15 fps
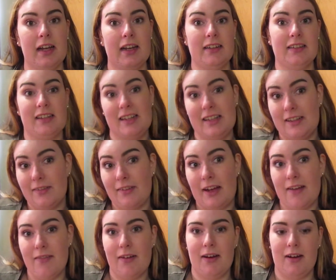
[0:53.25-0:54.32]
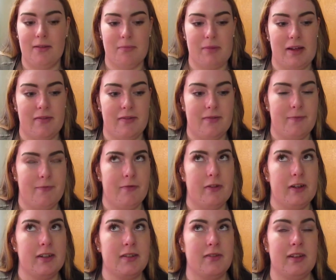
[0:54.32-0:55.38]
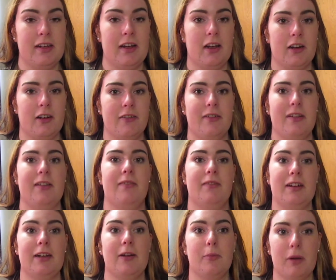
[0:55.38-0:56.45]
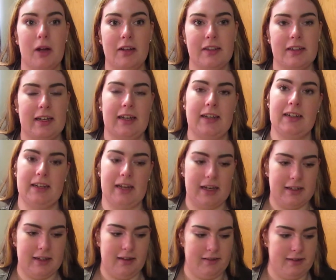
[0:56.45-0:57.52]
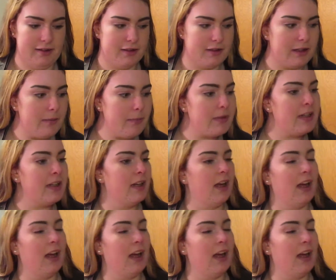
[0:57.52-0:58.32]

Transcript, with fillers: Got an 85 on my first videography video project, got a 90 on the script,